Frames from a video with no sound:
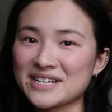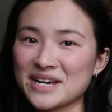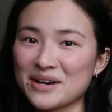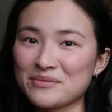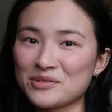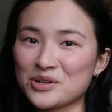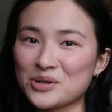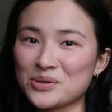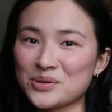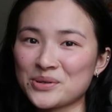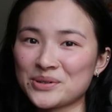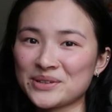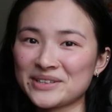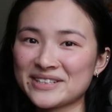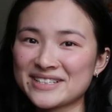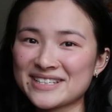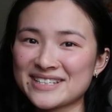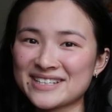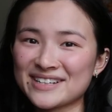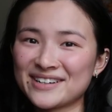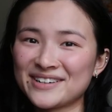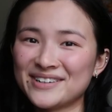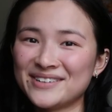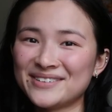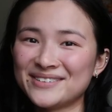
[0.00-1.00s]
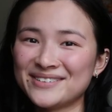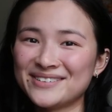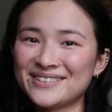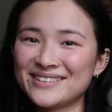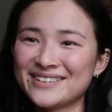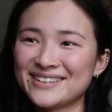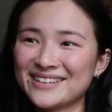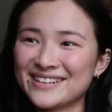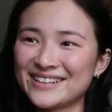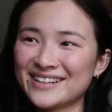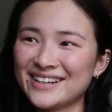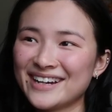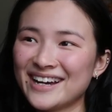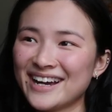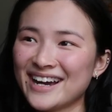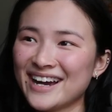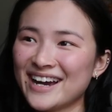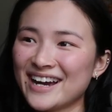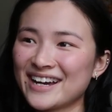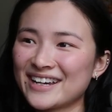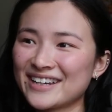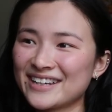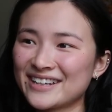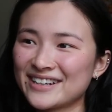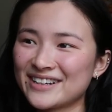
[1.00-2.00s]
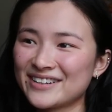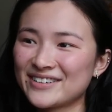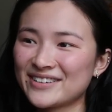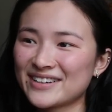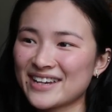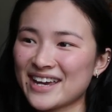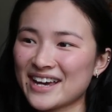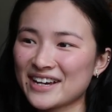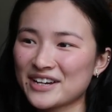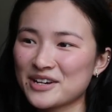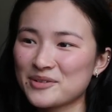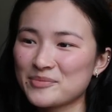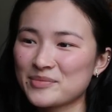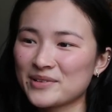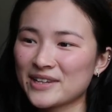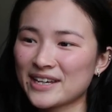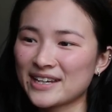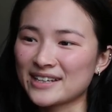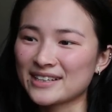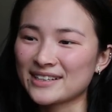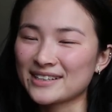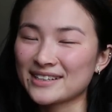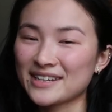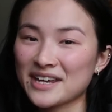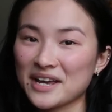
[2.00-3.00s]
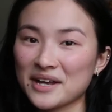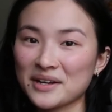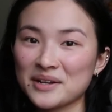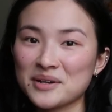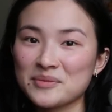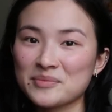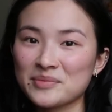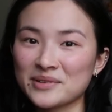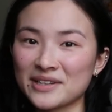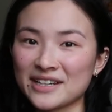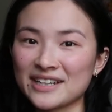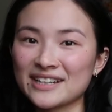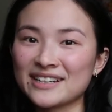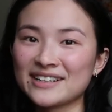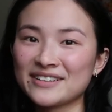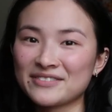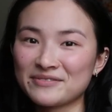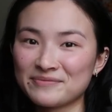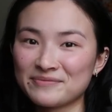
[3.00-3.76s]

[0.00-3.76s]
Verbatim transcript: damn cool. So, you know, can't complain, can't complain.